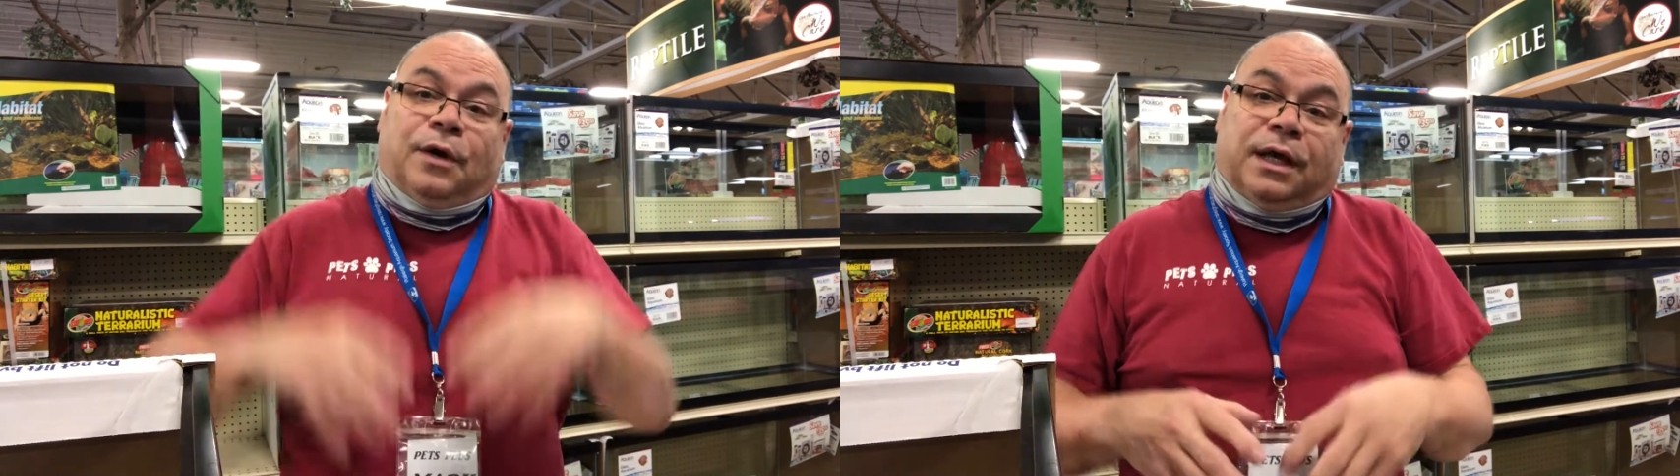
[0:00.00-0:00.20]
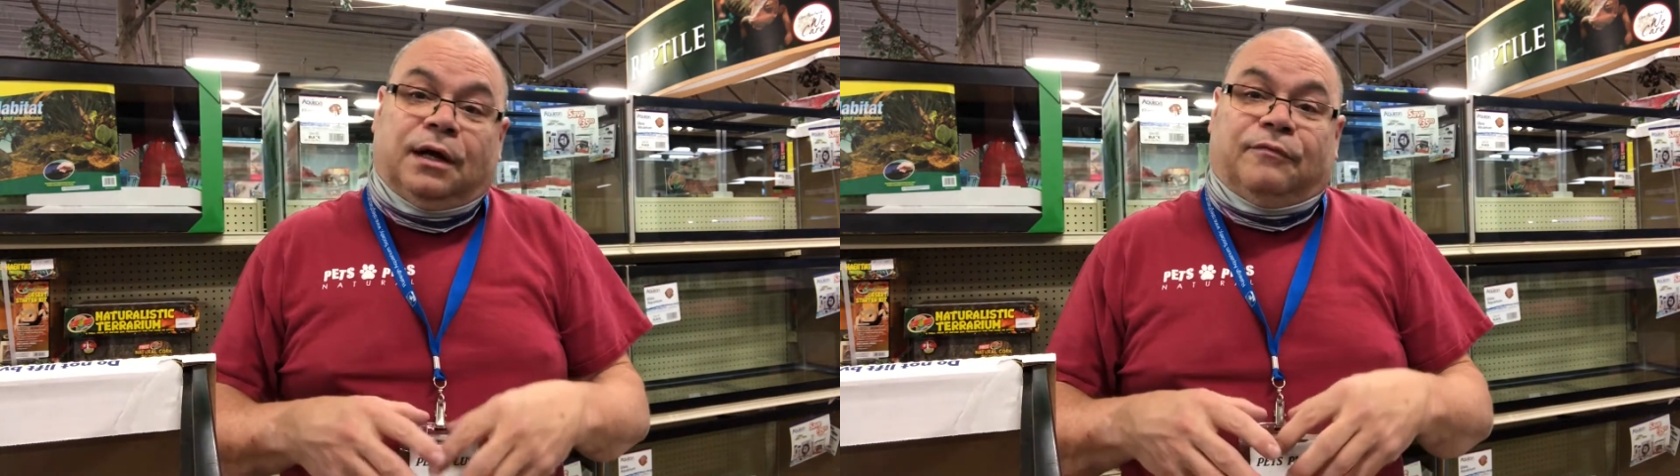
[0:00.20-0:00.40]

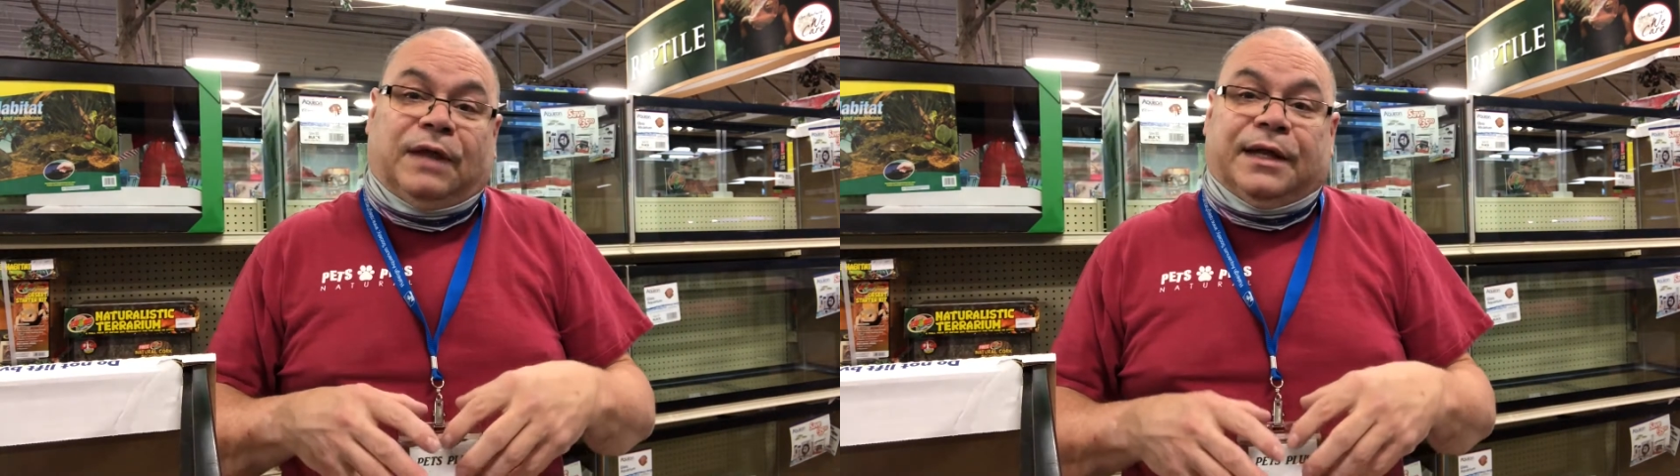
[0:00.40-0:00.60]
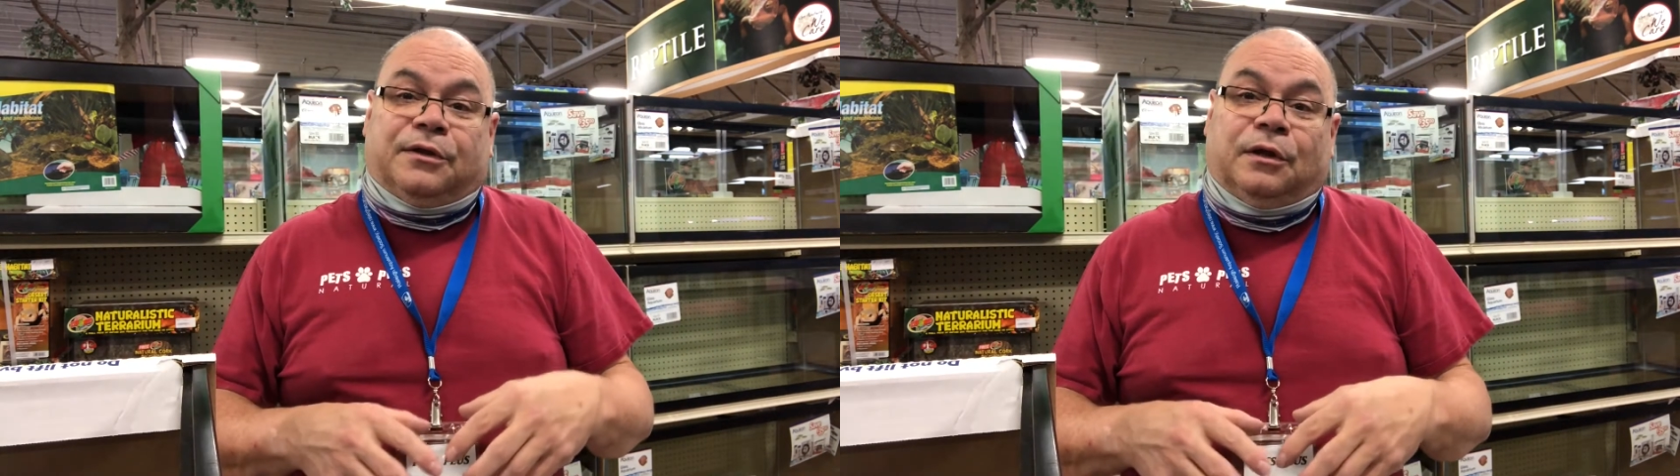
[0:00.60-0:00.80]
get enough
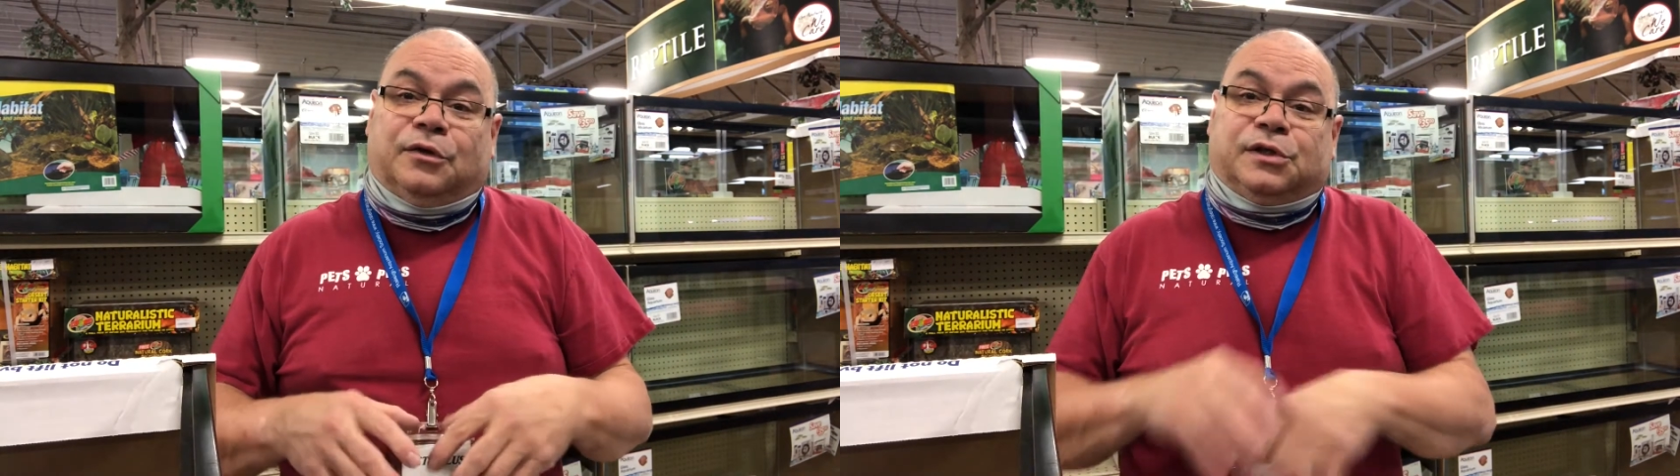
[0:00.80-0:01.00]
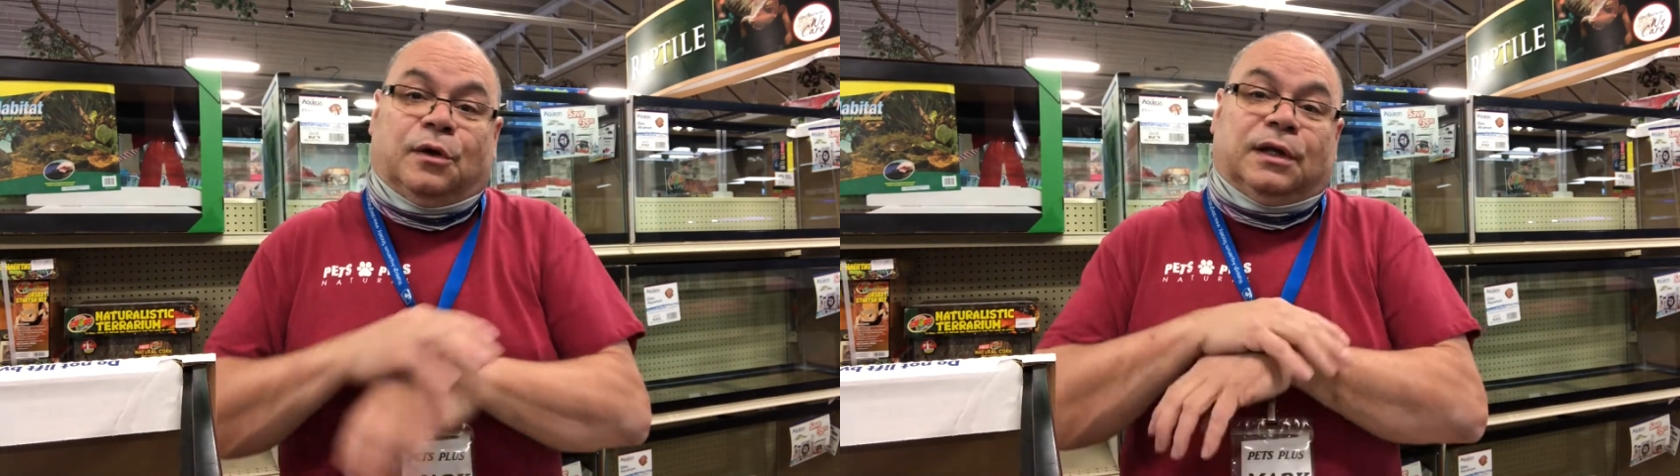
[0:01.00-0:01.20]
light to
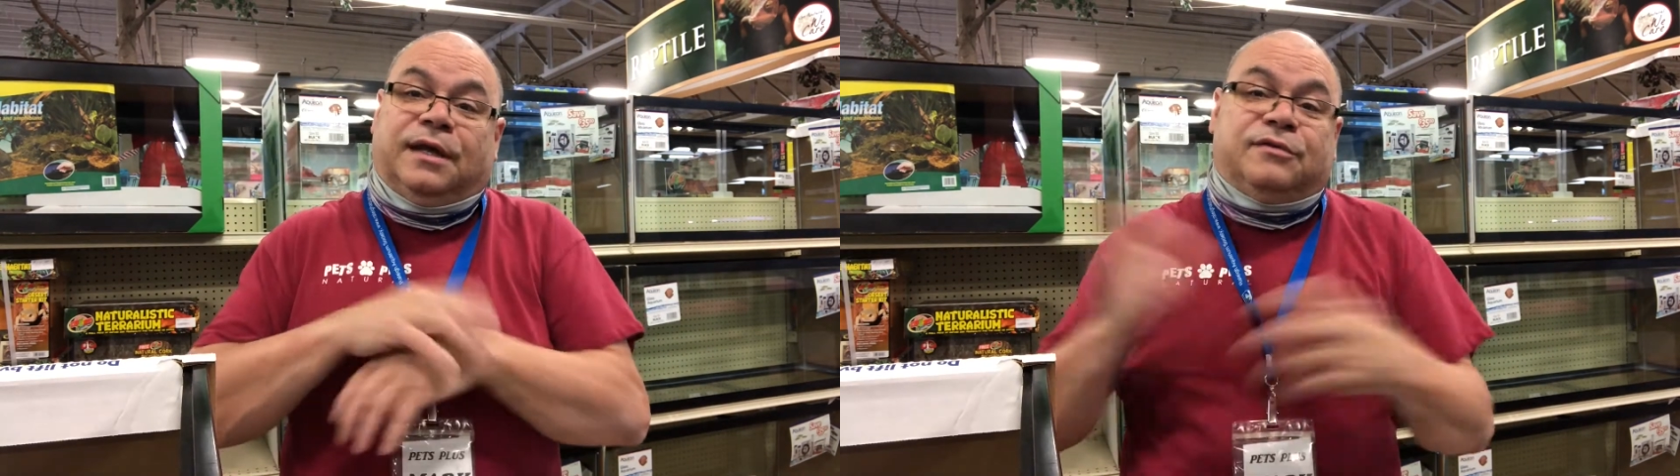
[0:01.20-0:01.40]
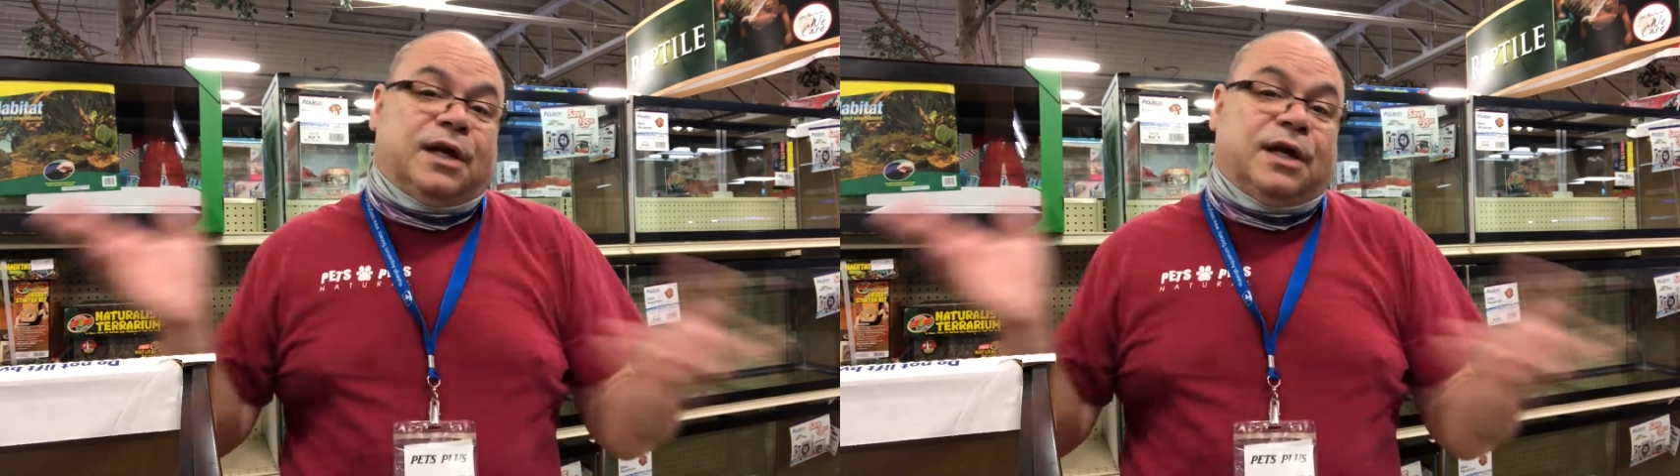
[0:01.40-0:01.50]
those lower leaves,